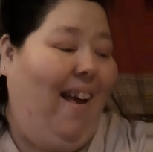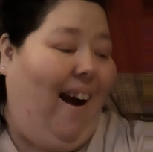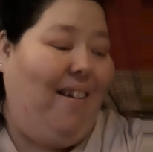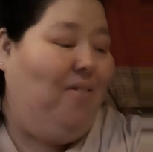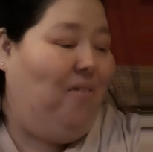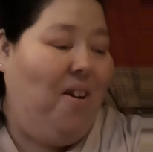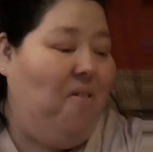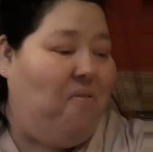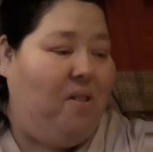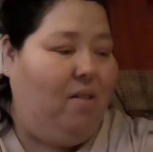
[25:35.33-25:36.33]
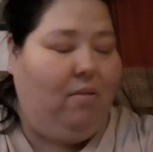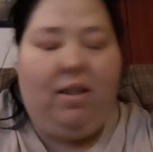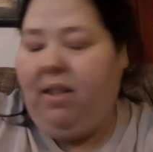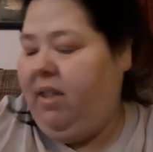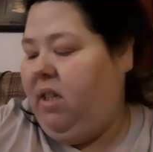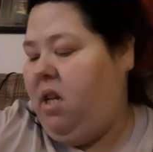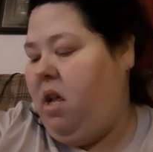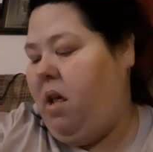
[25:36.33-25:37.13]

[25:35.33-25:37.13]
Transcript: I don't know what it was.